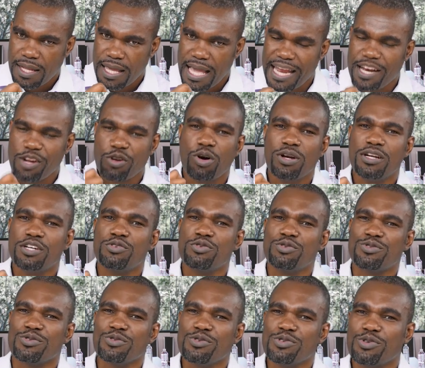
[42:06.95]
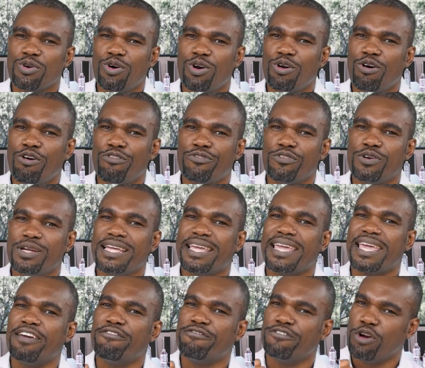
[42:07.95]
And in order to do so lawfully,
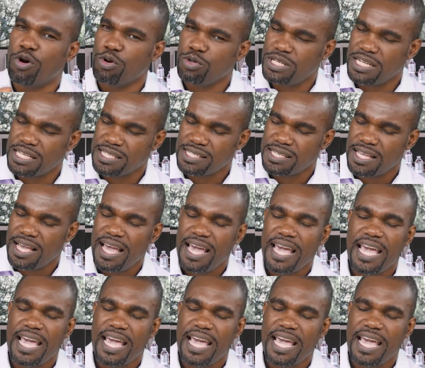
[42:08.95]
give notice.